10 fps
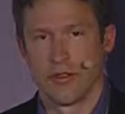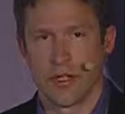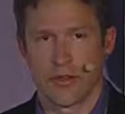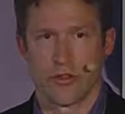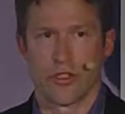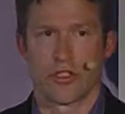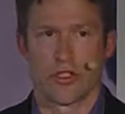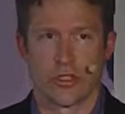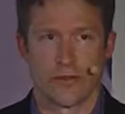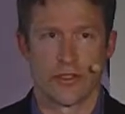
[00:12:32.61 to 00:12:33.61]
The authorization
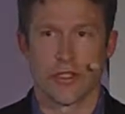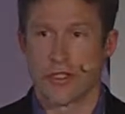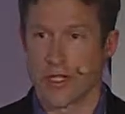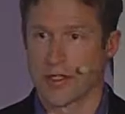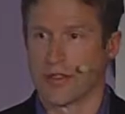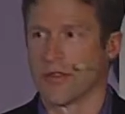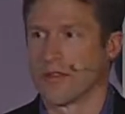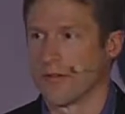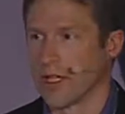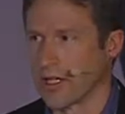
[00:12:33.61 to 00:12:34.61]
server says, yes, this
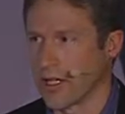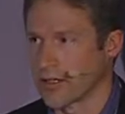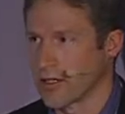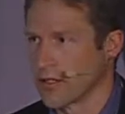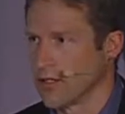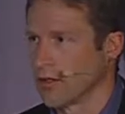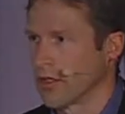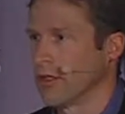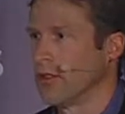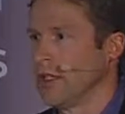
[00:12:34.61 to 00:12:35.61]
is a valid access
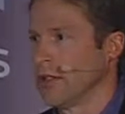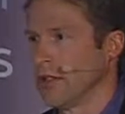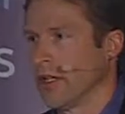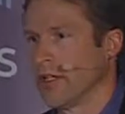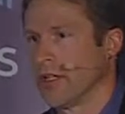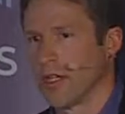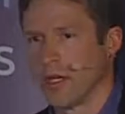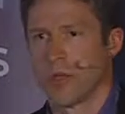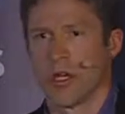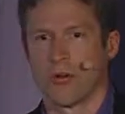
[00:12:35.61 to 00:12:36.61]
token, and then the
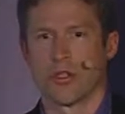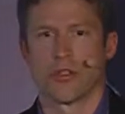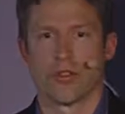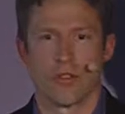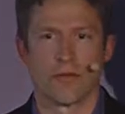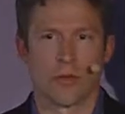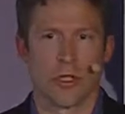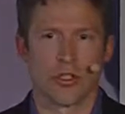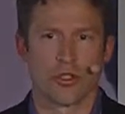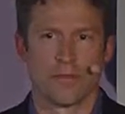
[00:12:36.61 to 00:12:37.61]
API returns
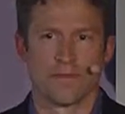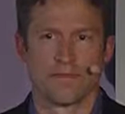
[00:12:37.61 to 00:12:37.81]
information.